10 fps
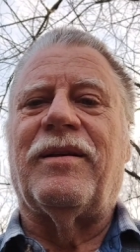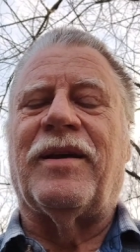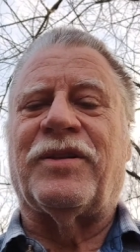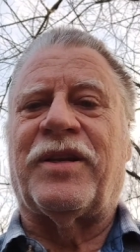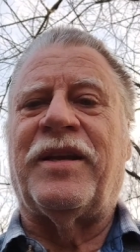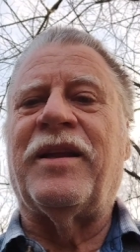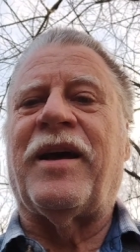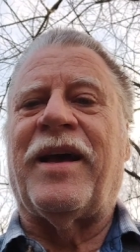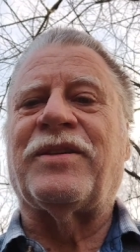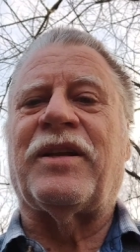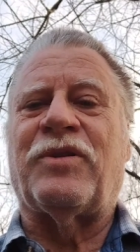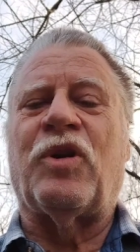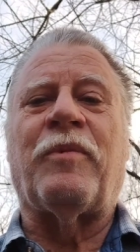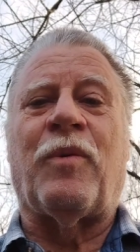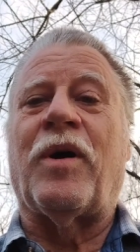As a kid, I asked, I
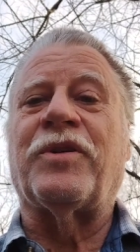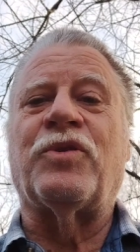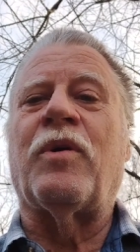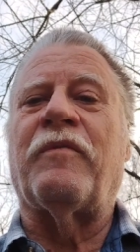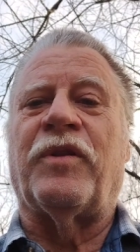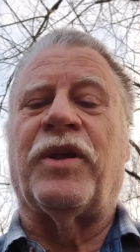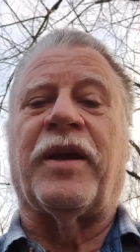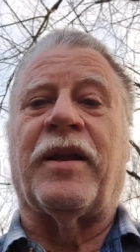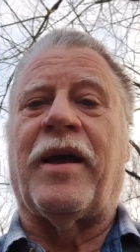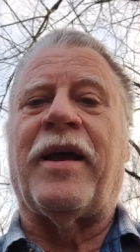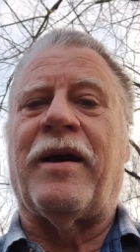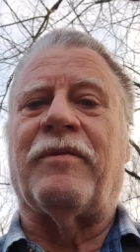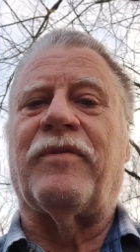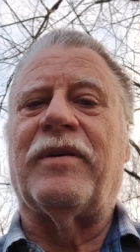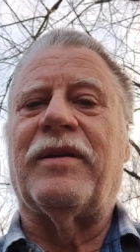told him I wanted to do everything, and I have.